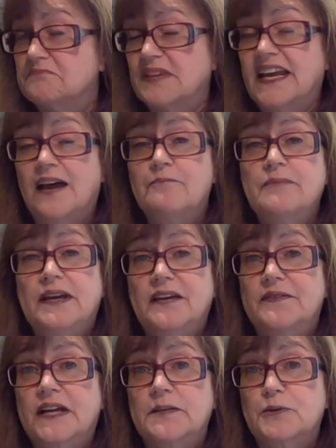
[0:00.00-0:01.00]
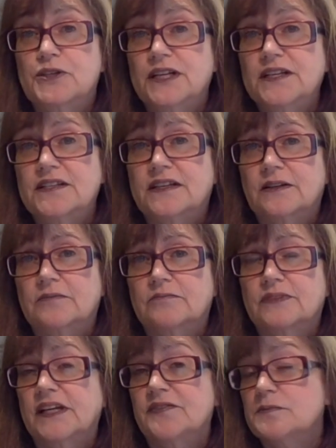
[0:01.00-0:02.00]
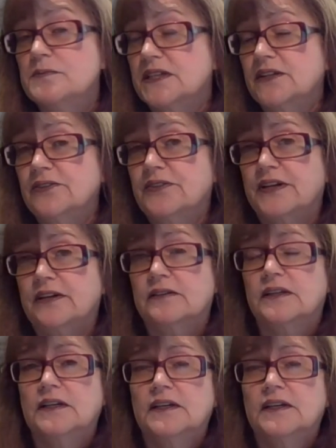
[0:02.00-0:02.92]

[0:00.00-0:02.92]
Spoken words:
they have an expertise there. They have some skill there.